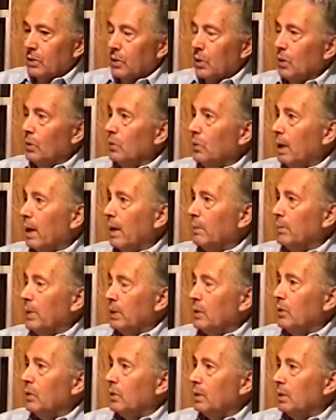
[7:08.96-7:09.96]
So, I
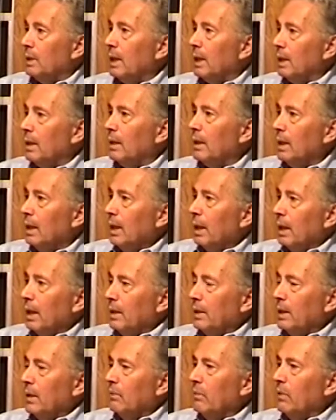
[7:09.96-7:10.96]
mean, you can tell,
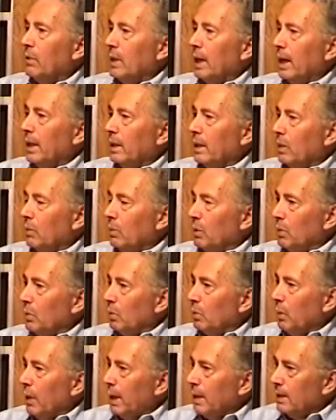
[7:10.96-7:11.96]
it give you an idea what the
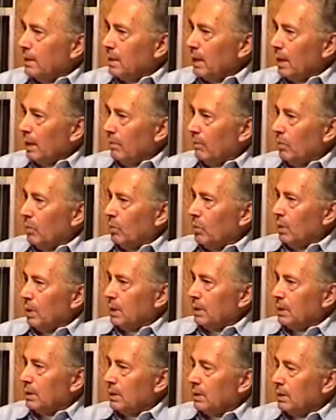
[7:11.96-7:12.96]
wage level
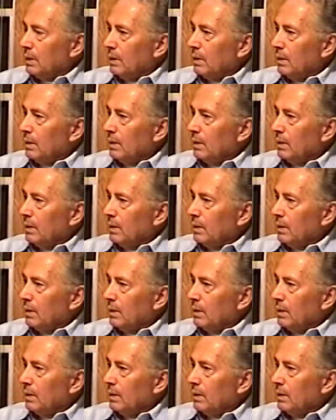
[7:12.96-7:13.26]
was.